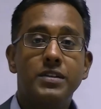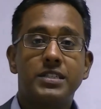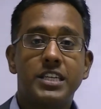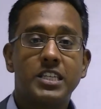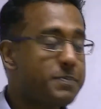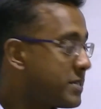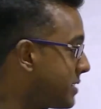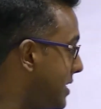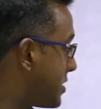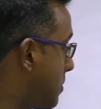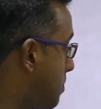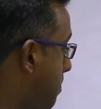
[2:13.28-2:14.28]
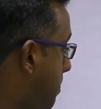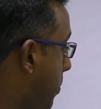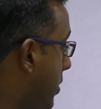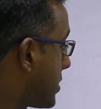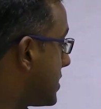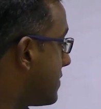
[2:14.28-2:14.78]
6%, so
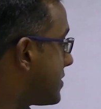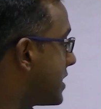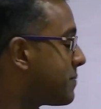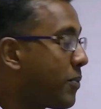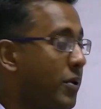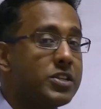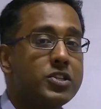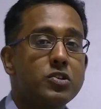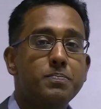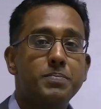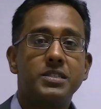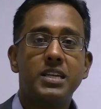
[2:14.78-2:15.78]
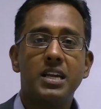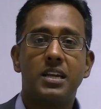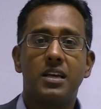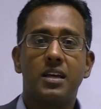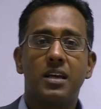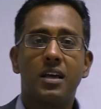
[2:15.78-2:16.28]
positive 6.2%.
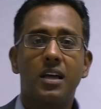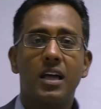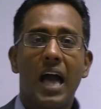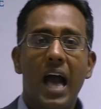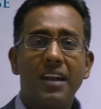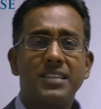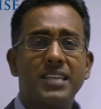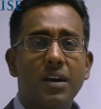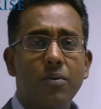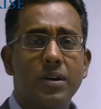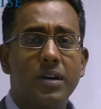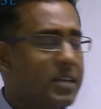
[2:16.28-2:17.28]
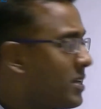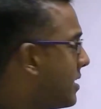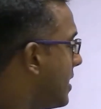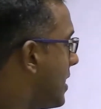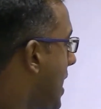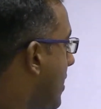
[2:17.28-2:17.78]
How does that work?
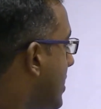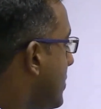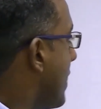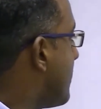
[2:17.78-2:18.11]
How can we have